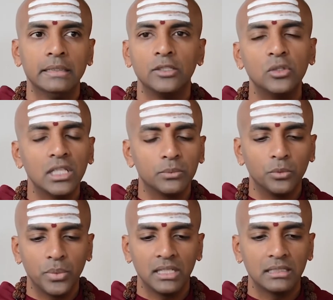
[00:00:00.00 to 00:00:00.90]
You keep
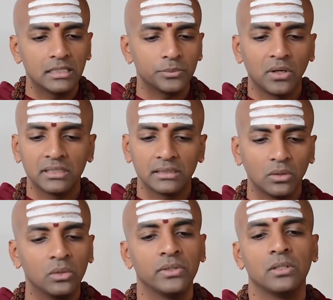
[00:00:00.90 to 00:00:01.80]
repeating this process
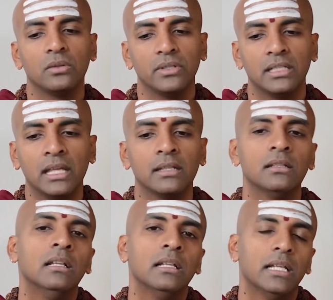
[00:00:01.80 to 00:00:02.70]
over and over
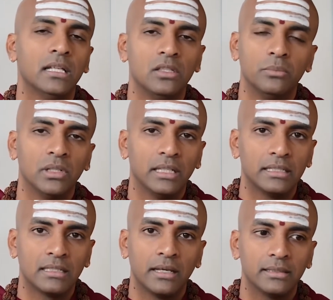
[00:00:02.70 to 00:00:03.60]
again and you build
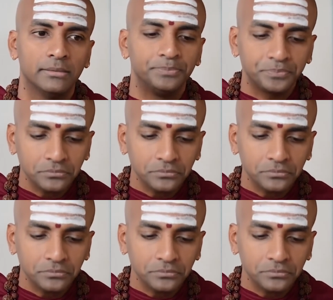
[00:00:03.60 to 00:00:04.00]
anxiety.